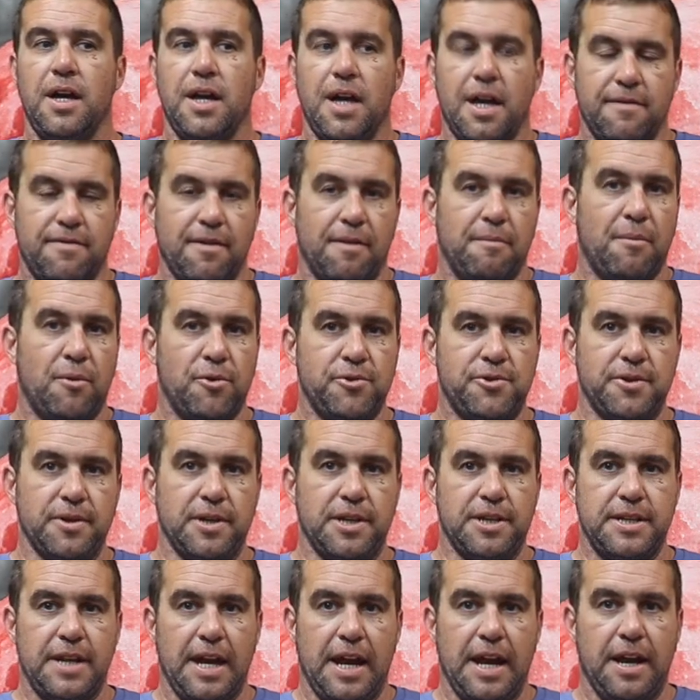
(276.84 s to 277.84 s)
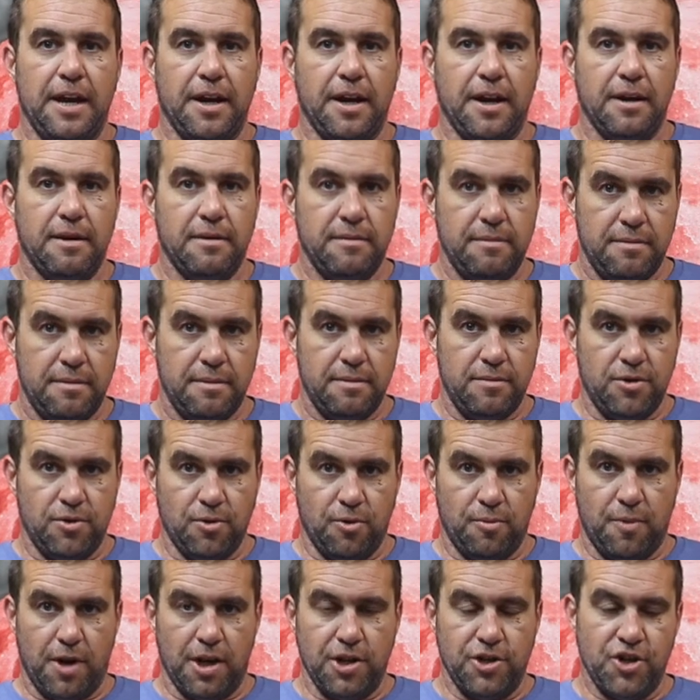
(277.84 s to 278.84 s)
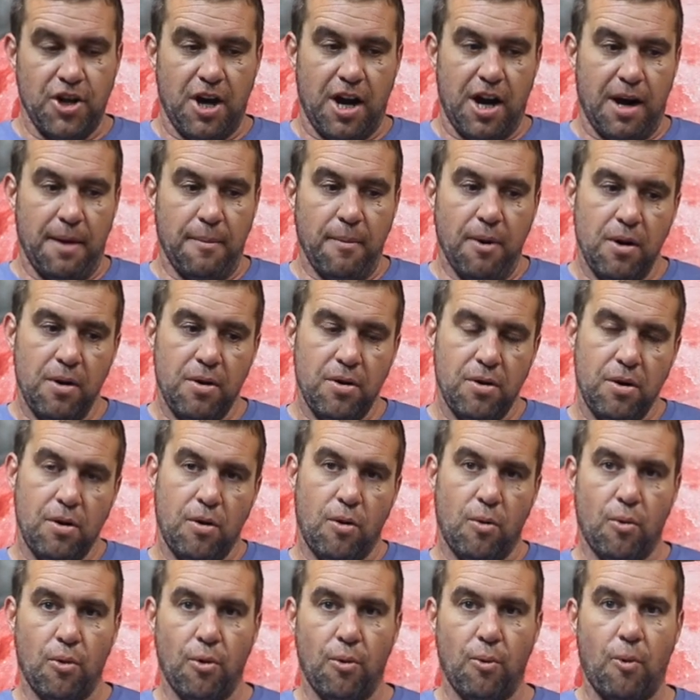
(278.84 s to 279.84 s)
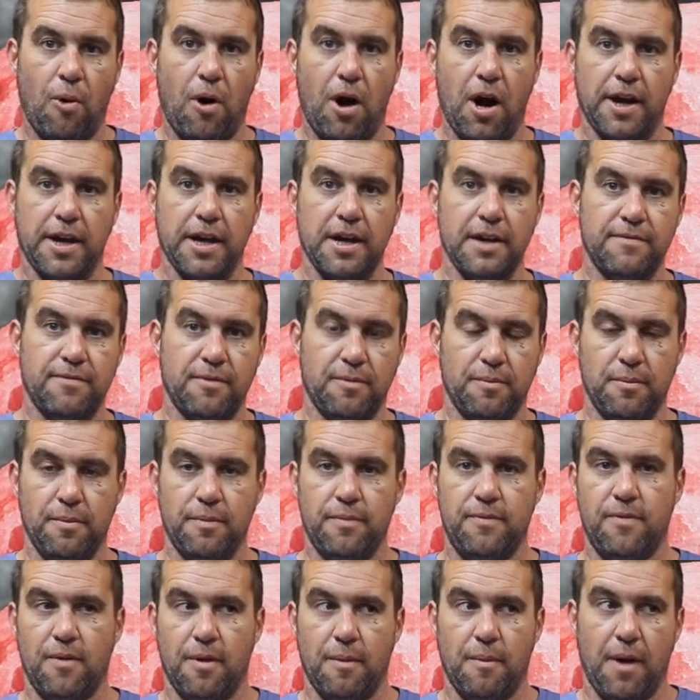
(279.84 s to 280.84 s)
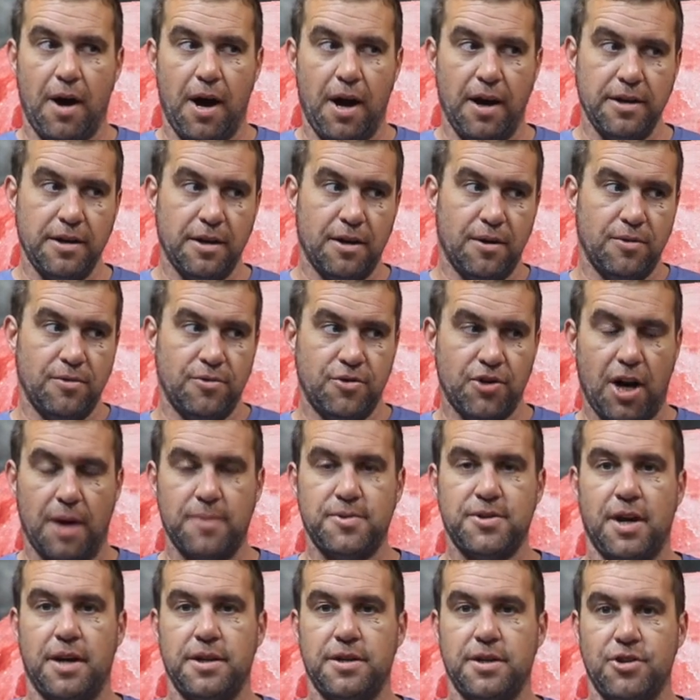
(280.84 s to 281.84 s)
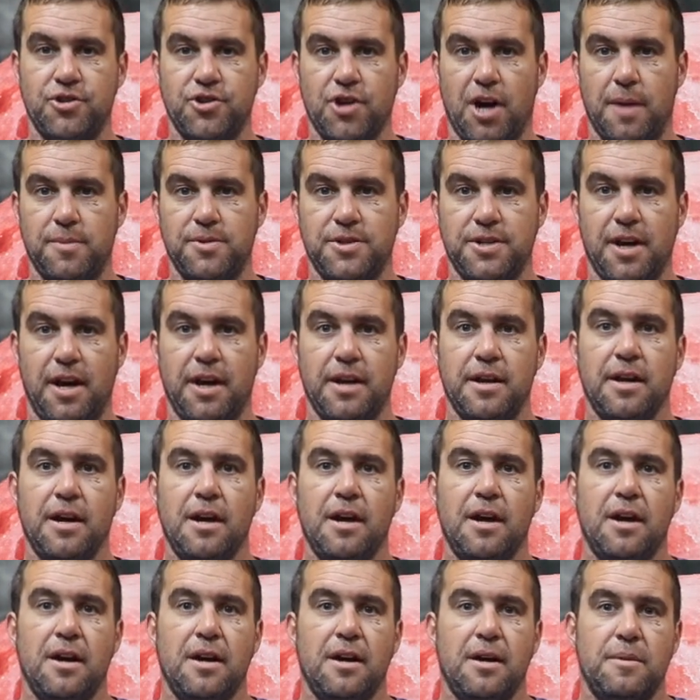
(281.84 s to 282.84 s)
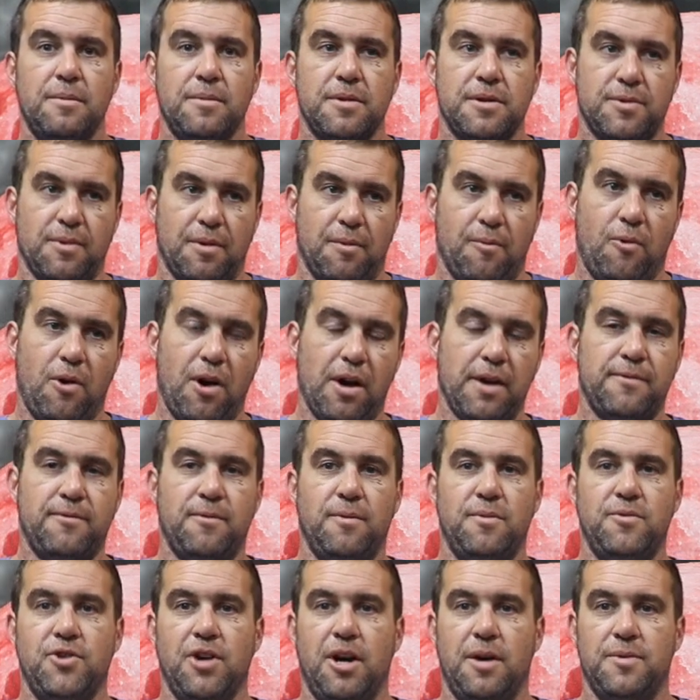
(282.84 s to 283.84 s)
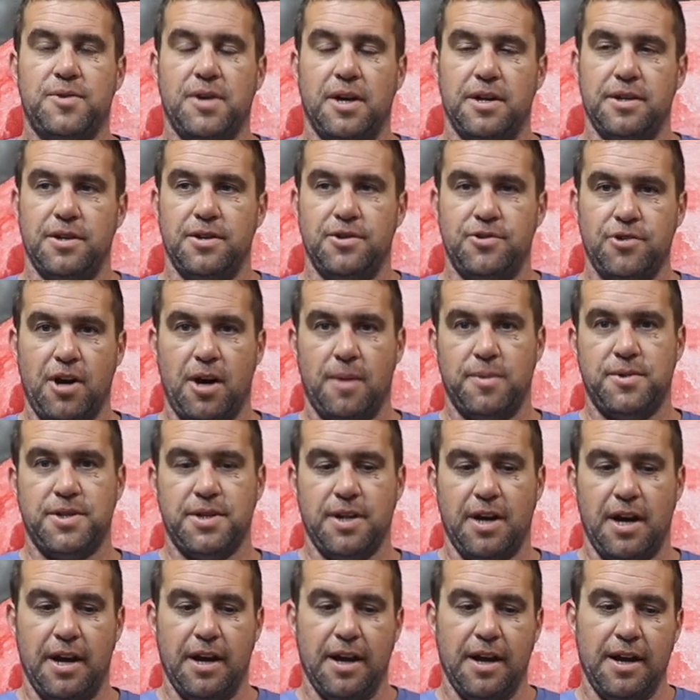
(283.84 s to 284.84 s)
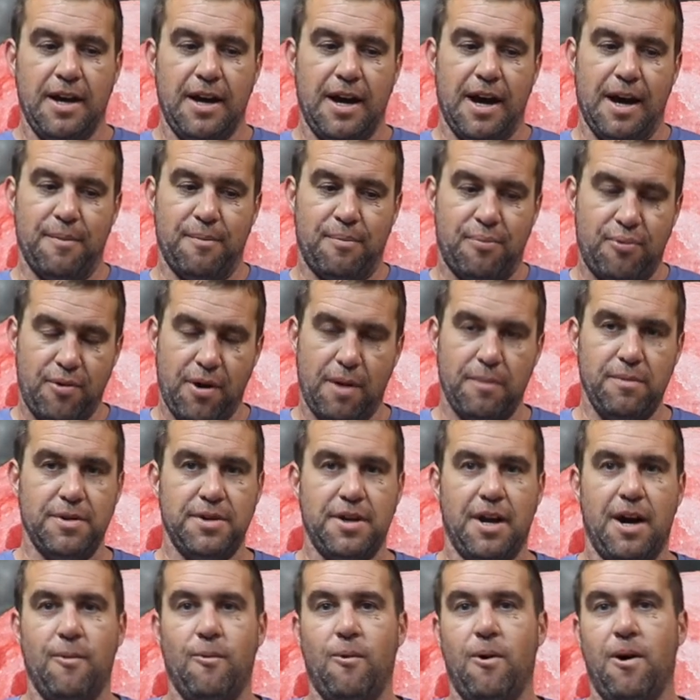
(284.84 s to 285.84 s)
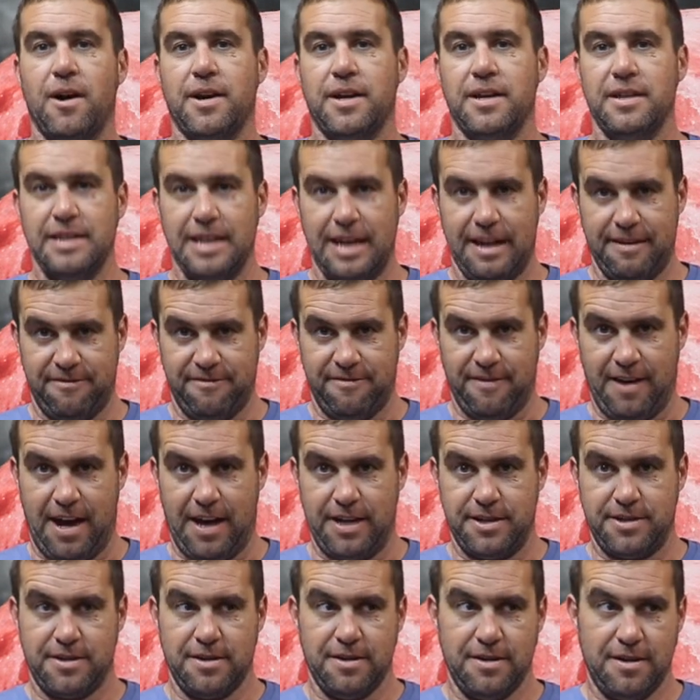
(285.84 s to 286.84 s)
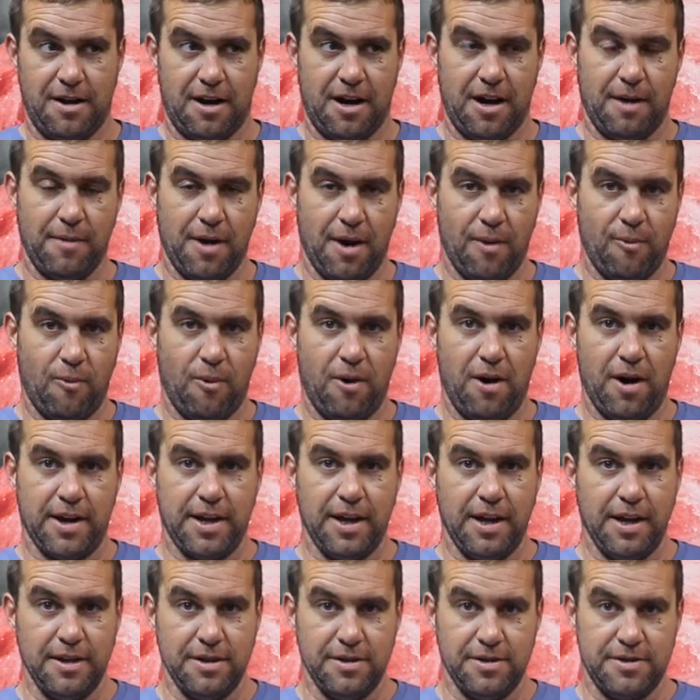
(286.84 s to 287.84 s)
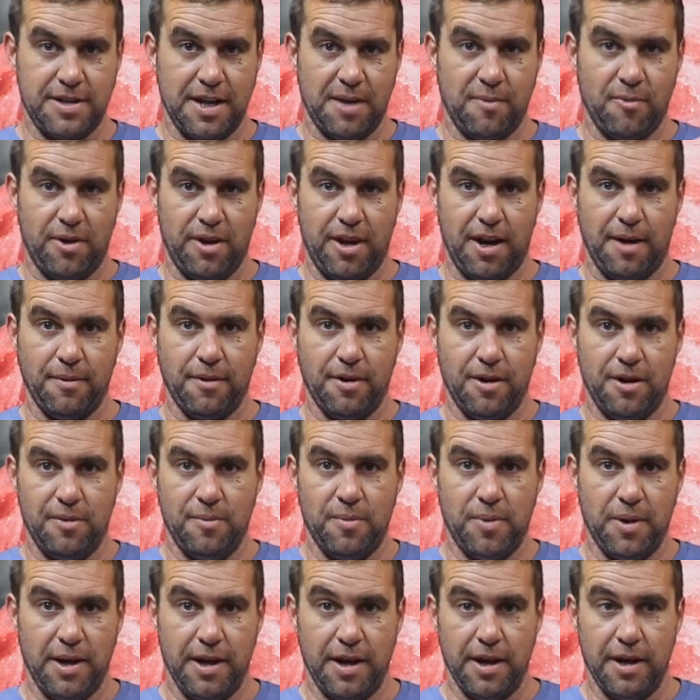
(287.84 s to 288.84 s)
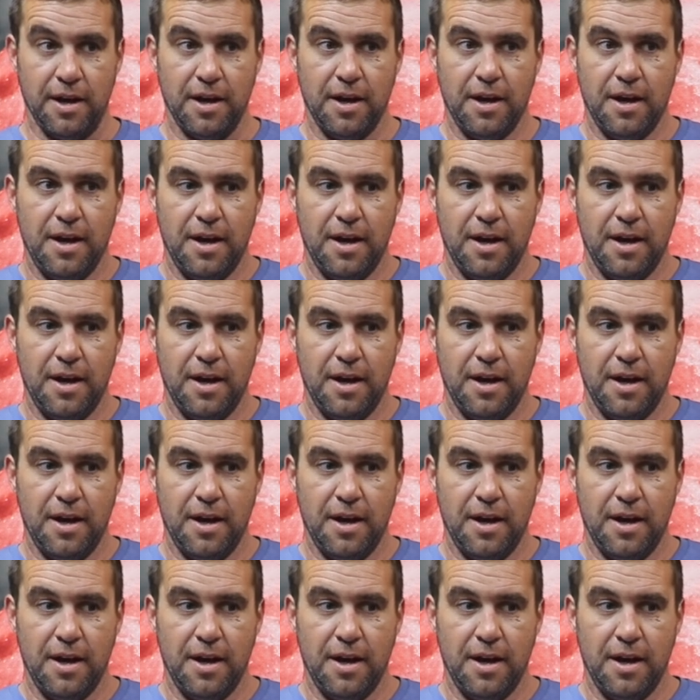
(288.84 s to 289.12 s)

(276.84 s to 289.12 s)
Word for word: If I'm mostly standing doing my job or walking from from uh, you know job site to job site. Because when I'm walking from job site to job site, I'm probably not walking that fast. I'm not walking the same way that I'm going to be